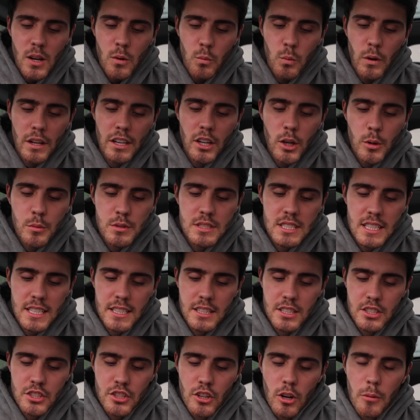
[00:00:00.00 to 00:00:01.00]
When I was
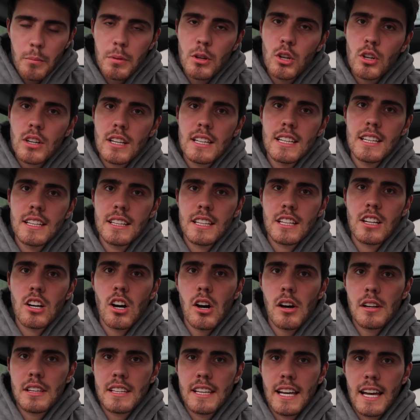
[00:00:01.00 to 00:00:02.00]
in the shop looking at the
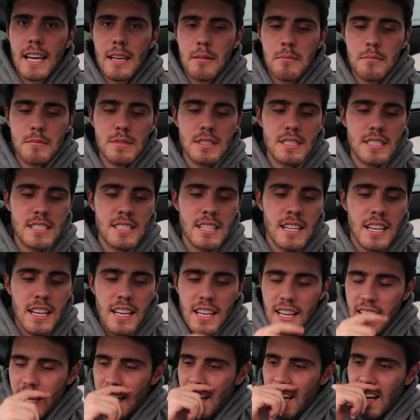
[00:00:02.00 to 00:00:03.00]
card games,
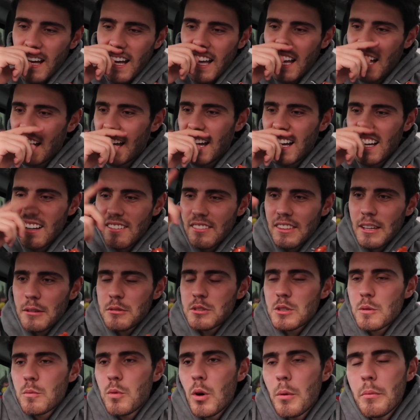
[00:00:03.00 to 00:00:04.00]
there
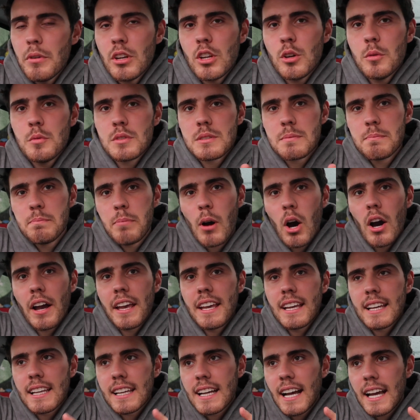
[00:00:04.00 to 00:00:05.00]
was a woman who was
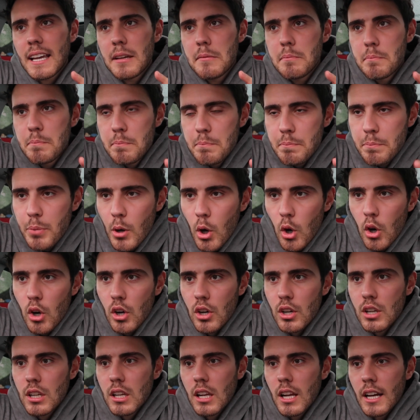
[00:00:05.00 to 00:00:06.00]
buying a
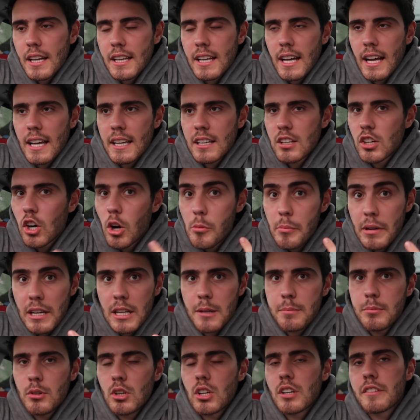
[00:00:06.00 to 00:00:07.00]
book, like a
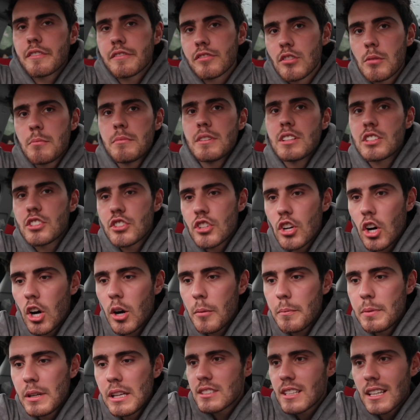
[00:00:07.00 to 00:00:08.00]
comic book, from the
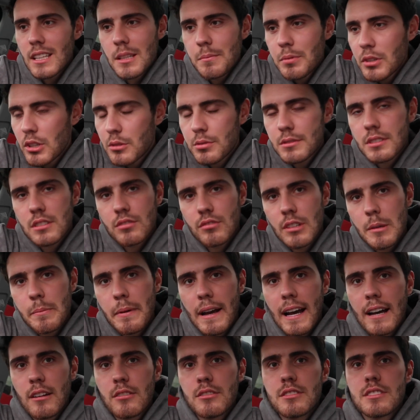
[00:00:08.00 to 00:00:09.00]
shop. And the book was
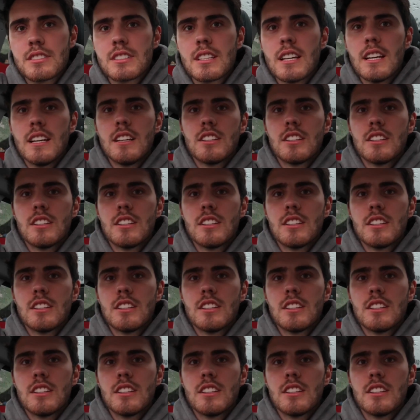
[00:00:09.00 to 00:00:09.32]
£3.